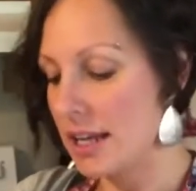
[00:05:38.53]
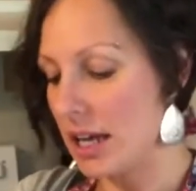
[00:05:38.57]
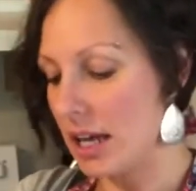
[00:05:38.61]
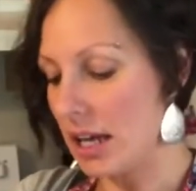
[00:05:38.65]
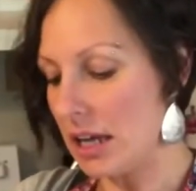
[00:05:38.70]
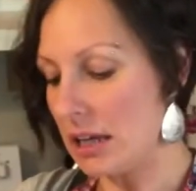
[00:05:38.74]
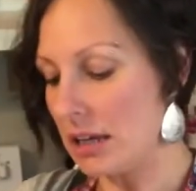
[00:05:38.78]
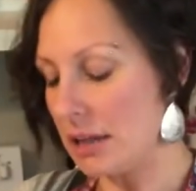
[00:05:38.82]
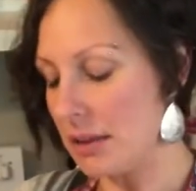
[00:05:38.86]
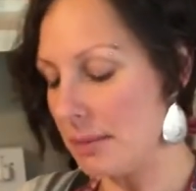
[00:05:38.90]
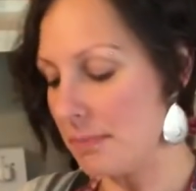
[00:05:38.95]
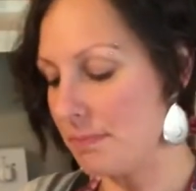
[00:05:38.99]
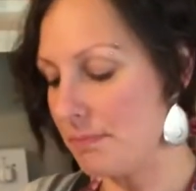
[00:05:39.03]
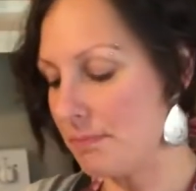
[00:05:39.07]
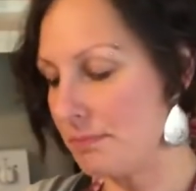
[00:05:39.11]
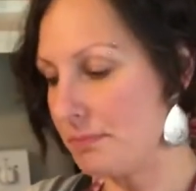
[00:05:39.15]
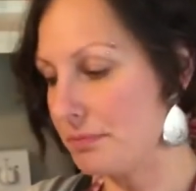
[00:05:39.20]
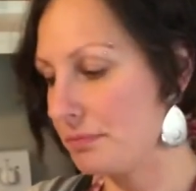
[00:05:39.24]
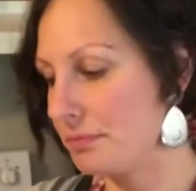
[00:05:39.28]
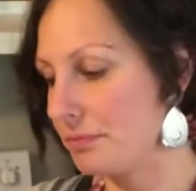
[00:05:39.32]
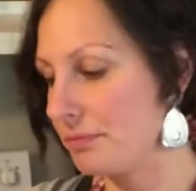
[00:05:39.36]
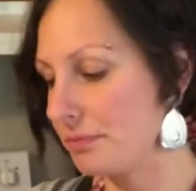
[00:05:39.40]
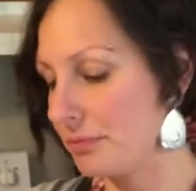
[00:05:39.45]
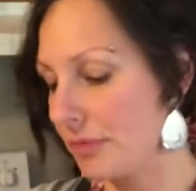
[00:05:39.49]

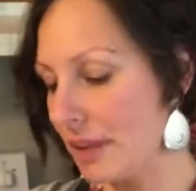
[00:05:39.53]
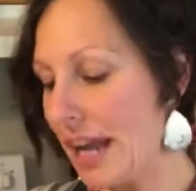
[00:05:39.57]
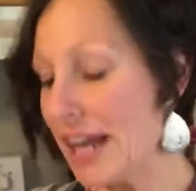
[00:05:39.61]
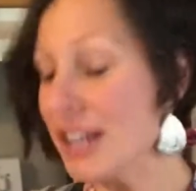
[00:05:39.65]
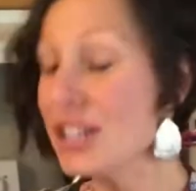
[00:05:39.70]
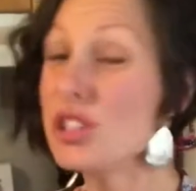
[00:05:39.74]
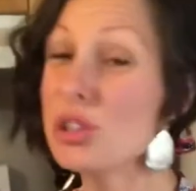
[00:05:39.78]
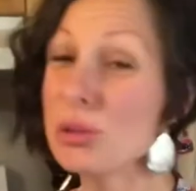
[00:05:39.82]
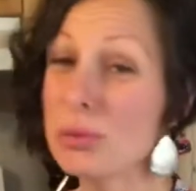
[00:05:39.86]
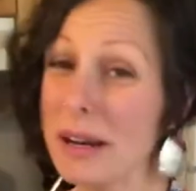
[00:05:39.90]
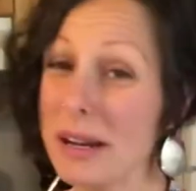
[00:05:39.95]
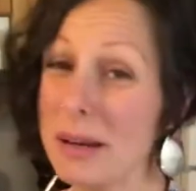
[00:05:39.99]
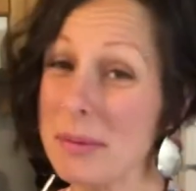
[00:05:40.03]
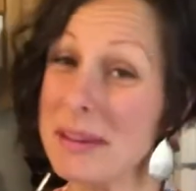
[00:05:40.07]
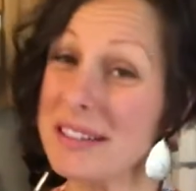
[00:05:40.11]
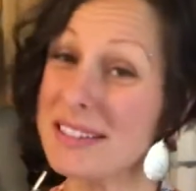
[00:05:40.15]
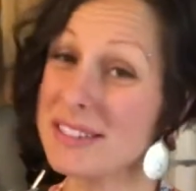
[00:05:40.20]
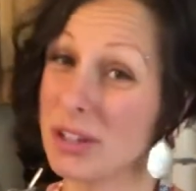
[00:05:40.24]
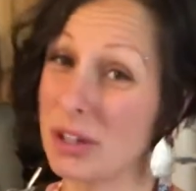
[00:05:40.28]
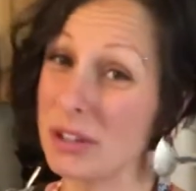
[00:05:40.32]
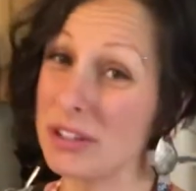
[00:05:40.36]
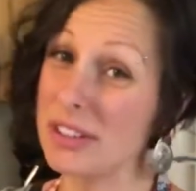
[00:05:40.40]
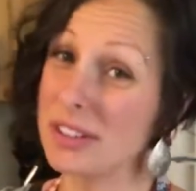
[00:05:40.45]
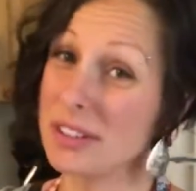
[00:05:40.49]
I do recommend
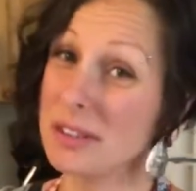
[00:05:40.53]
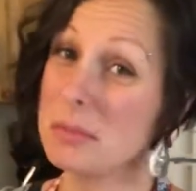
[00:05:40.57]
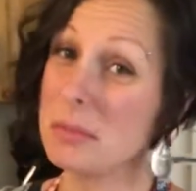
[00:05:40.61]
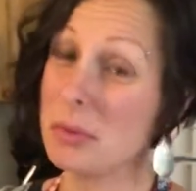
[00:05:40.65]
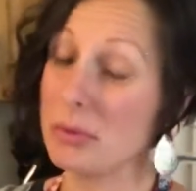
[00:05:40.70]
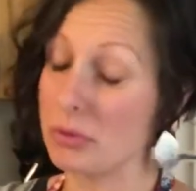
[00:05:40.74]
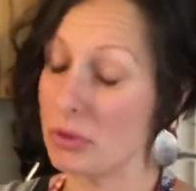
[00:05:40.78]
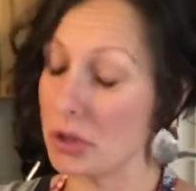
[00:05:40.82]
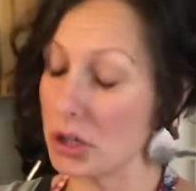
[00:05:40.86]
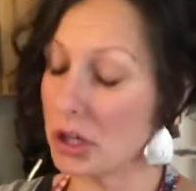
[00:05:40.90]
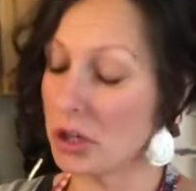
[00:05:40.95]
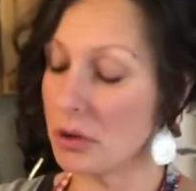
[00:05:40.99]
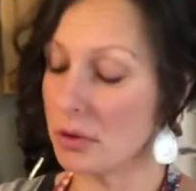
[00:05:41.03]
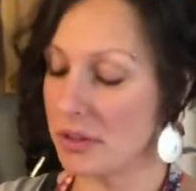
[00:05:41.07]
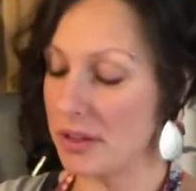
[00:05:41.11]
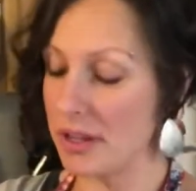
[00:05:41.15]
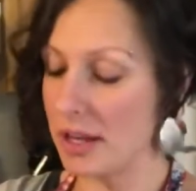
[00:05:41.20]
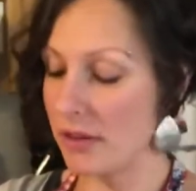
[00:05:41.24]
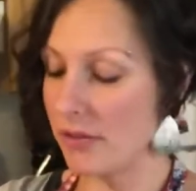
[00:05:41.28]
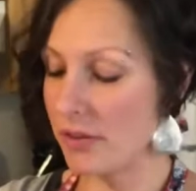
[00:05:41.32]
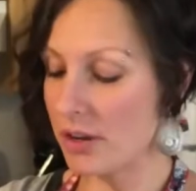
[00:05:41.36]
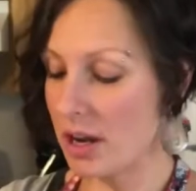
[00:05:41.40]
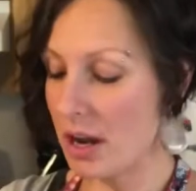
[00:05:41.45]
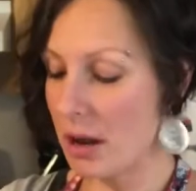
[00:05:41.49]
salting them before you go in the
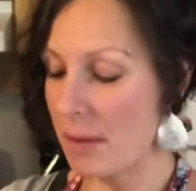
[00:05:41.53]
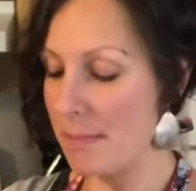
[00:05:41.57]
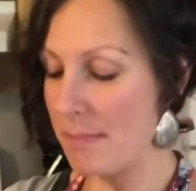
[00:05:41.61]
oven,